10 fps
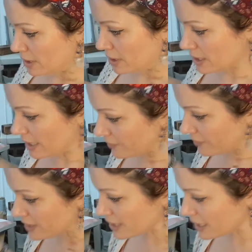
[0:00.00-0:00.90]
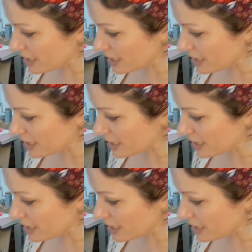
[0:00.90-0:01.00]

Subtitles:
Stephanie says, I